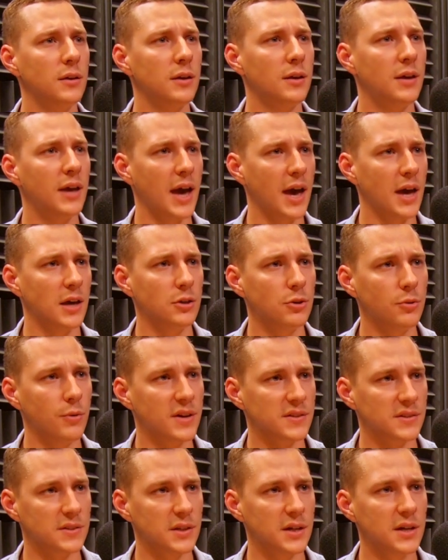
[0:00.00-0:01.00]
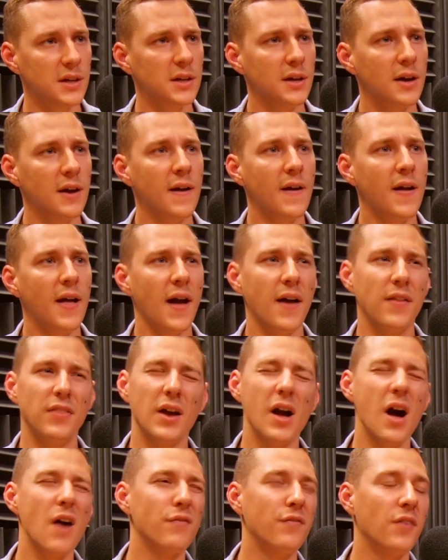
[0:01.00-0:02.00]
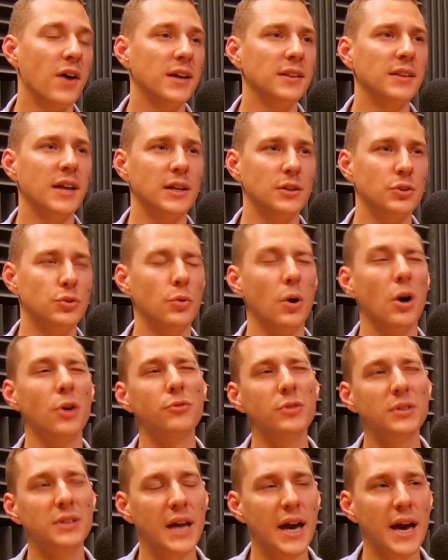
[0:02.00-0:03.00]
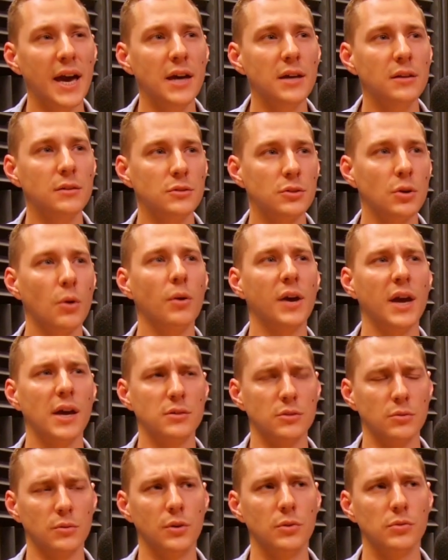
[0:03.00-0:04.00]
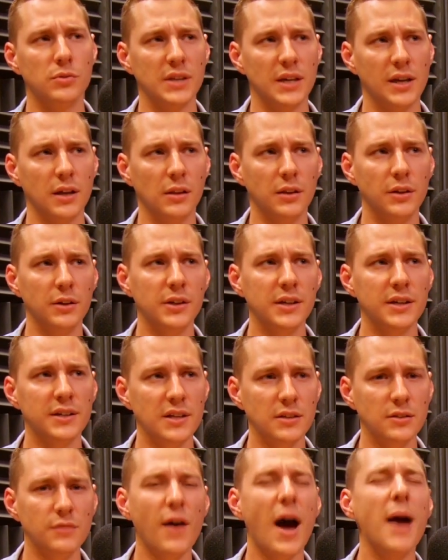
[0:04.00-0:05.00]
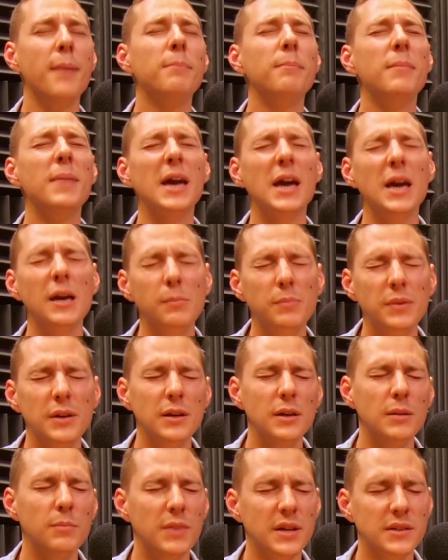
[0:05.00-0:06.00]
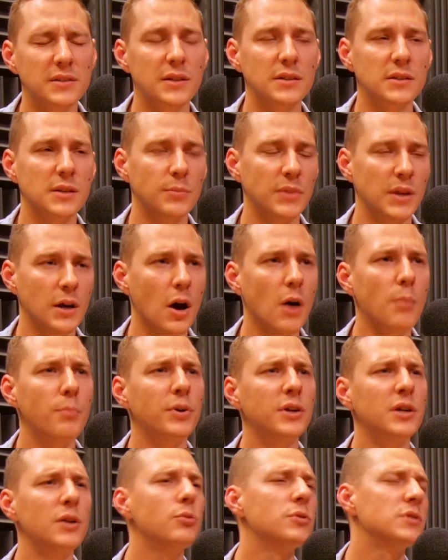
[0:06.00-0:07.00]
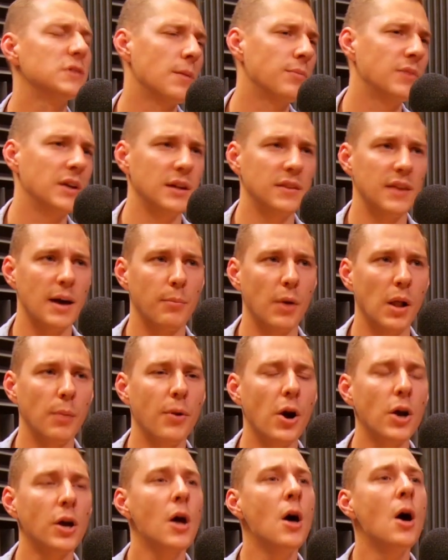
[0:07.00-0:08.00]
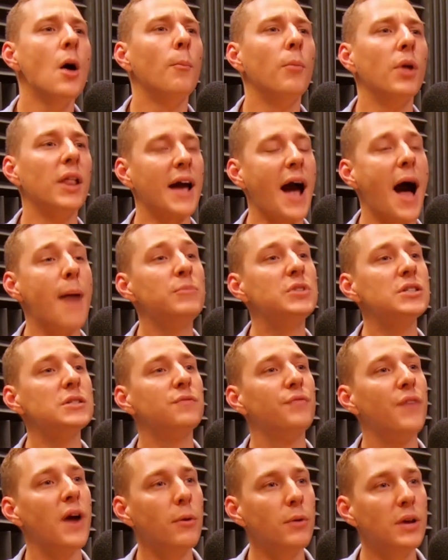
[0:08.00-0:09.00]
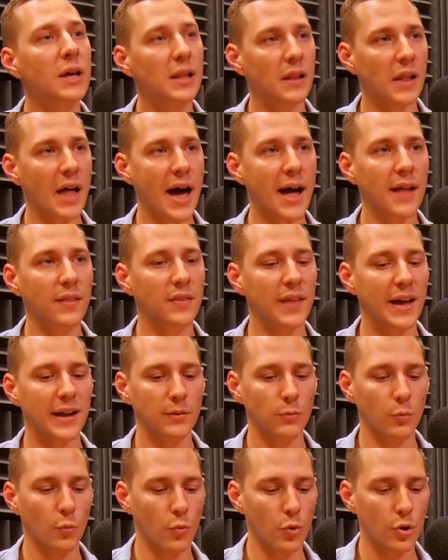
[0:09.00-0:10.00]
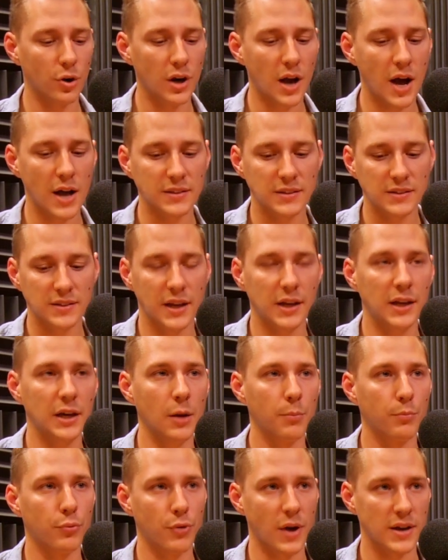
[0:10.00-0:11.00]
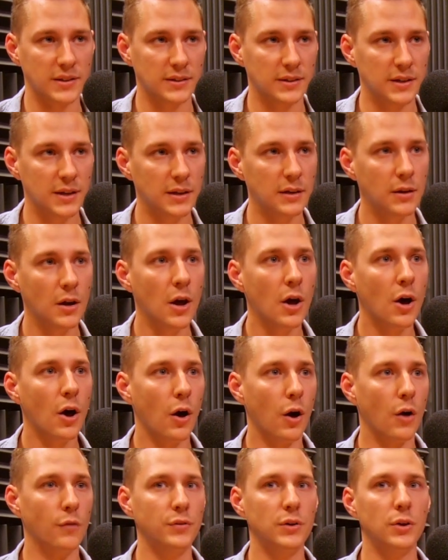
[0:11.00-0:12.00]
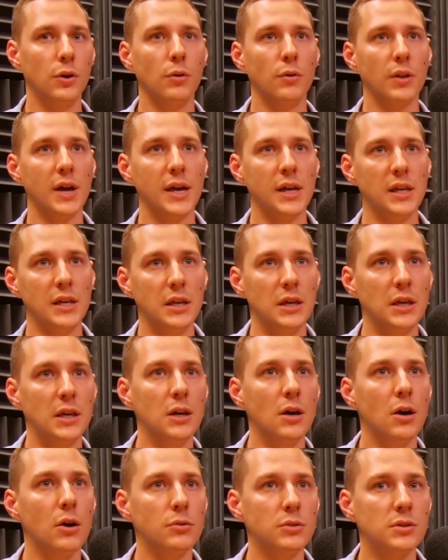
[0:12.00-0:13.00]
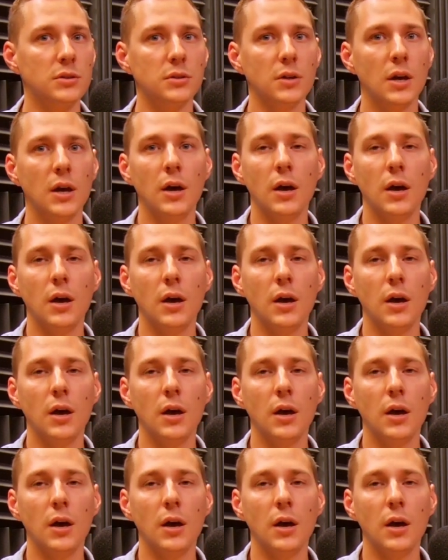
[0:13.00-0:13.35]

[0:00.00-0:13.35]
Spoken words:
USD and they got fined like 200K. So it was like a little excessive. I may be mixing something up, but it was something in that ballpark. But like, I'm just very glad that we're not setting a precedent of like EOS